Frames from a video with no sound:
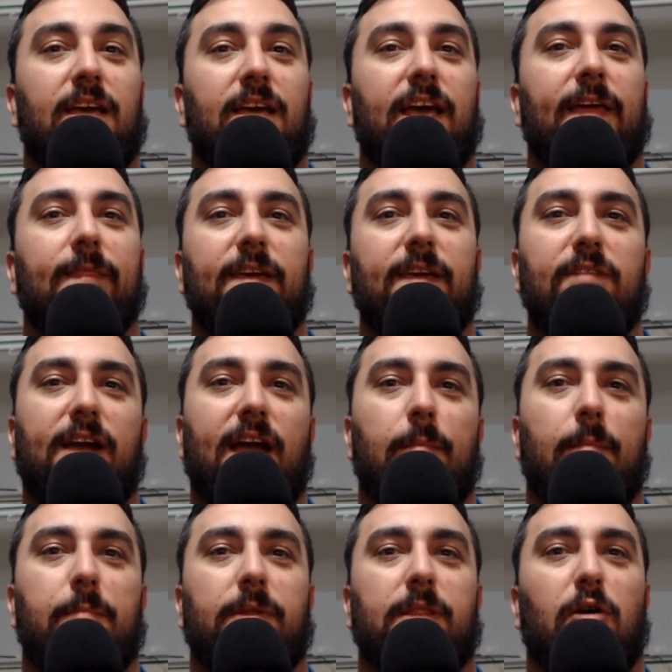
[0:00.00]
and leave a comment
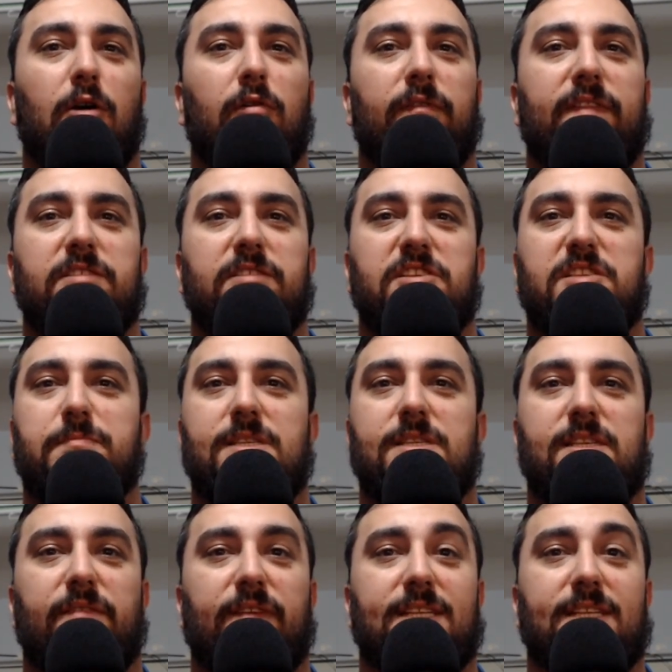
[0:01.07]
below if there's a
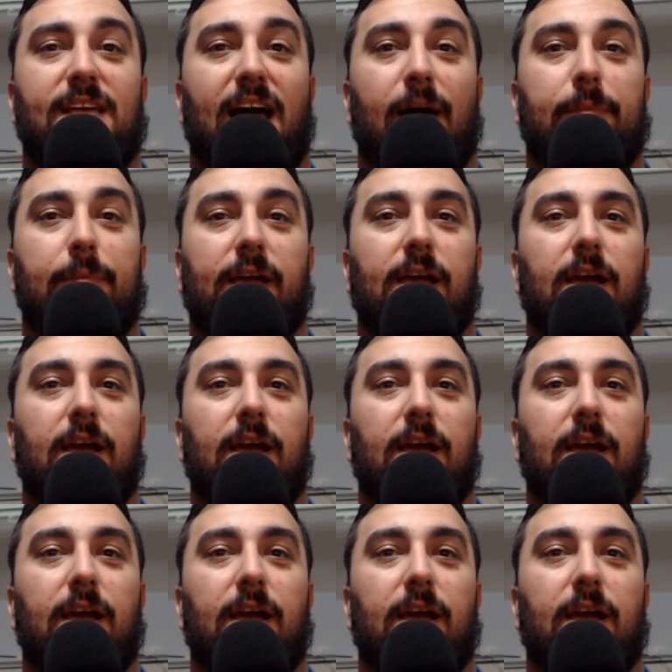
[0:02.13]
specific topic